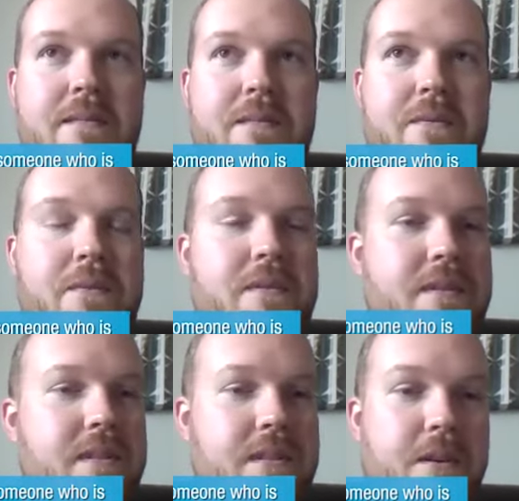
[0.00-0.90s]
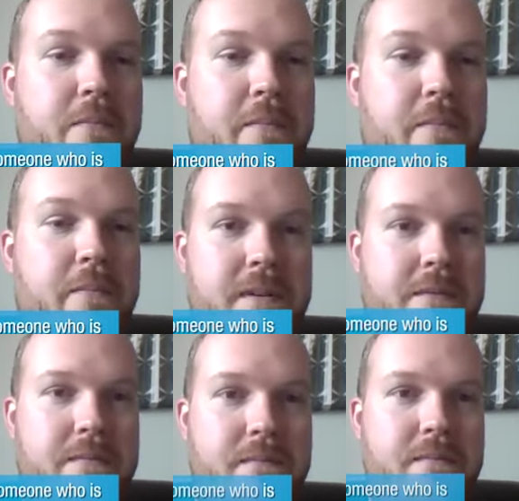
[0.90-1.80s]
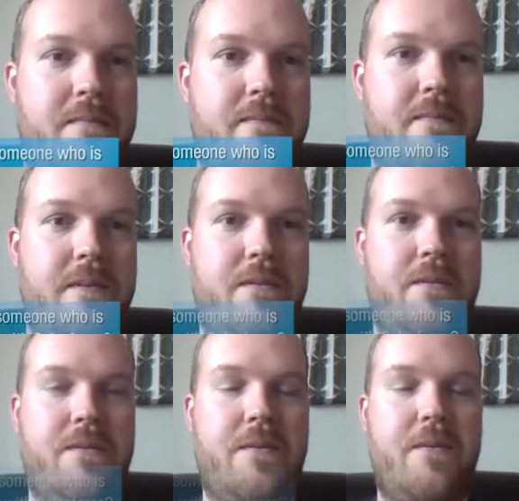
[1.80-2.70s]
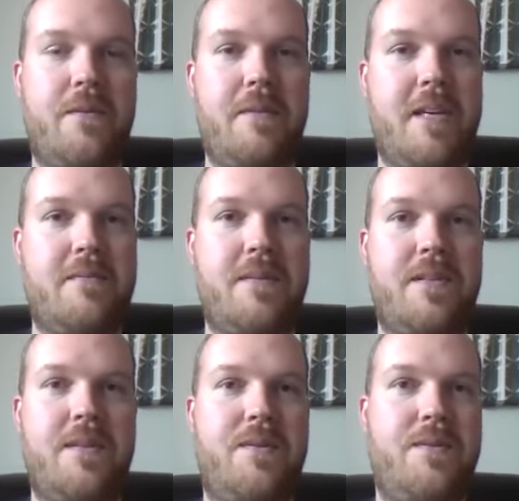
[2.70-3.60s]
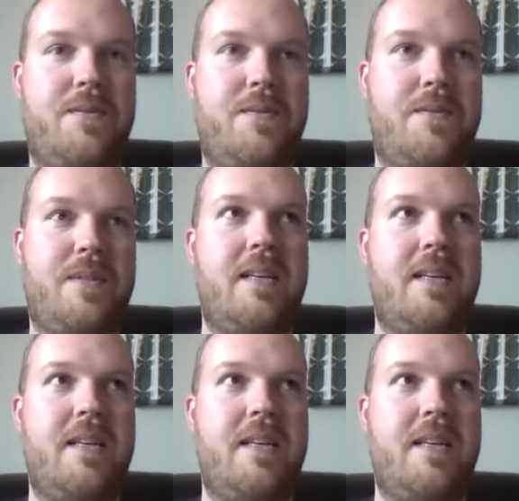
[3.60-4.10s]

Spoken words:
your doors just open up for you. You're going to be able to